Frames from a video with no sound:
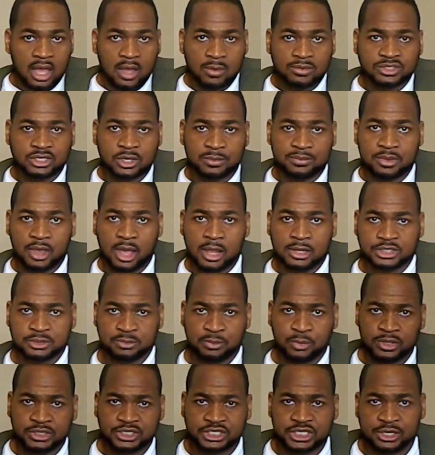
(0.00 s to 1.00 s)
Hey, what's up, y'all? It's your
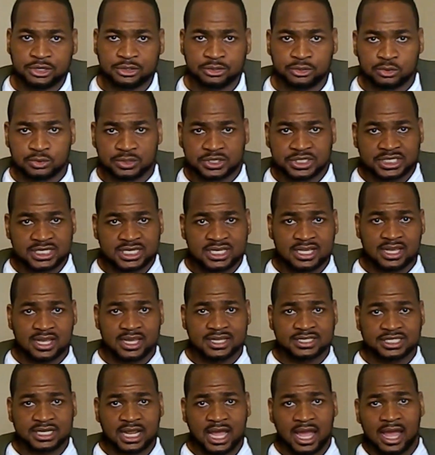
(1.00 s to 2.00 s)
boy Chinedu,
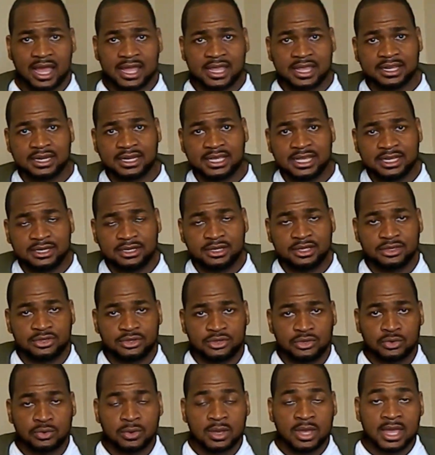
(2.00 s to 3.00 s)

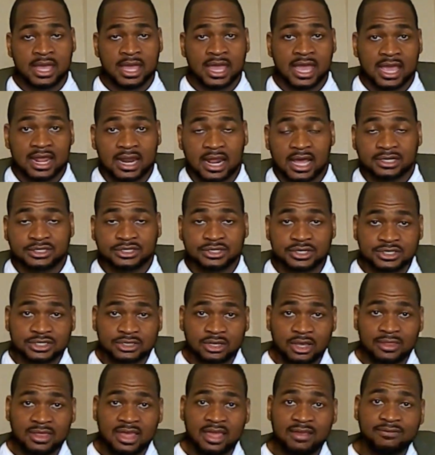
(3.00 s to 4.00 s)
C-H-I-N-E-D-U, and I just
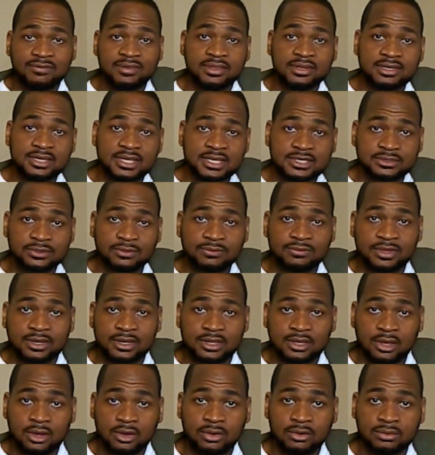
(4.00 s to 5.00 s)
saw that Vin Diesel
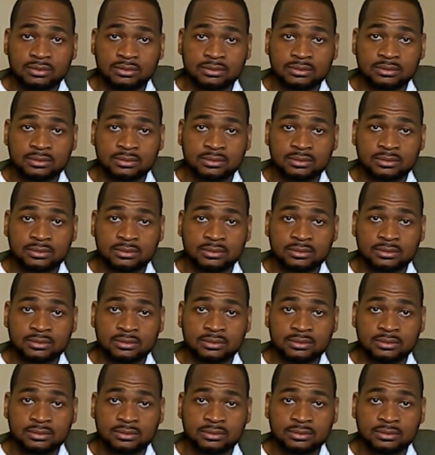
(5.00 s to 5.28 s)
video.